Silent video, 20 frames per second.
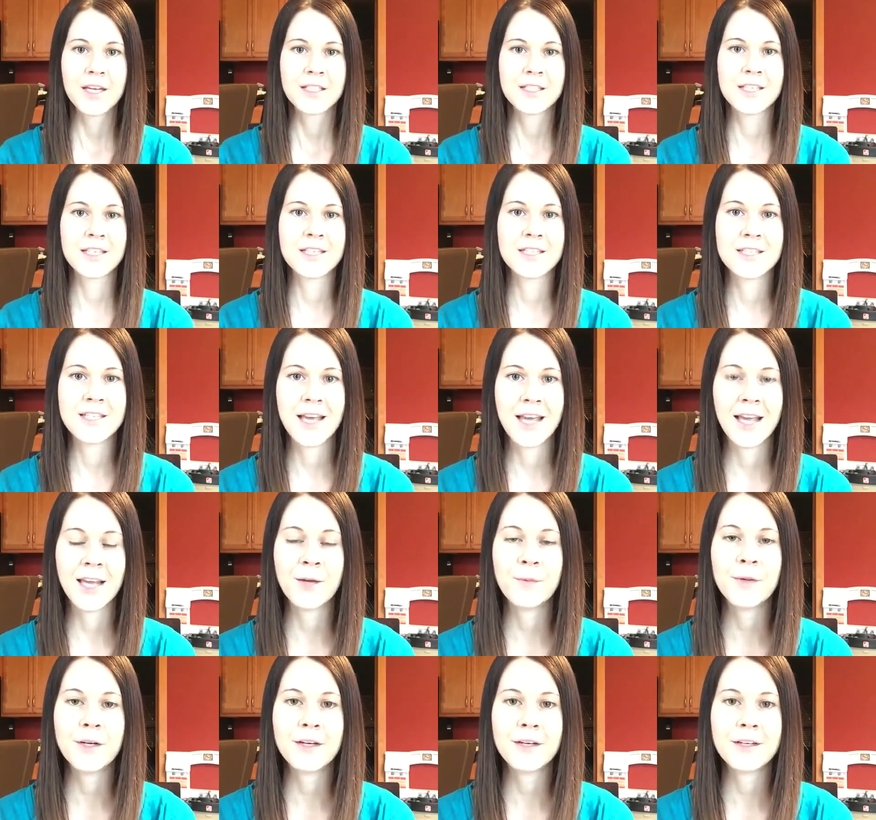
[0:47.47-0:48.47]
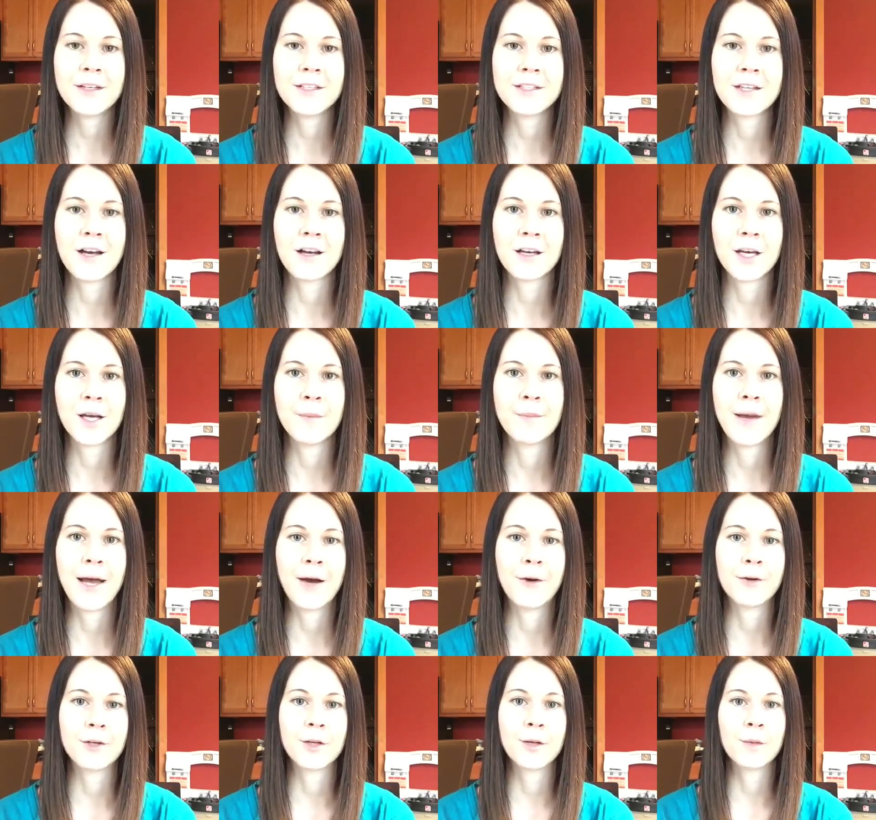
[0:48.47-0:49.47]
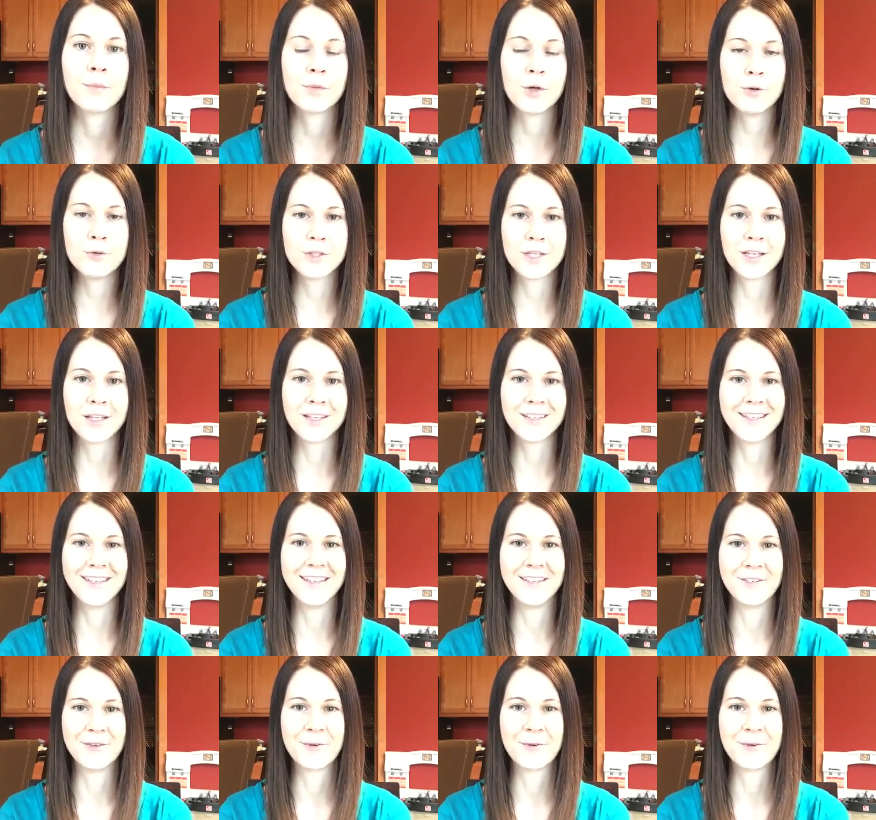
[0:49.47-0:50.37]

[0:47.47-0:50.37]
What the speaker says: today we are going to talk about protein.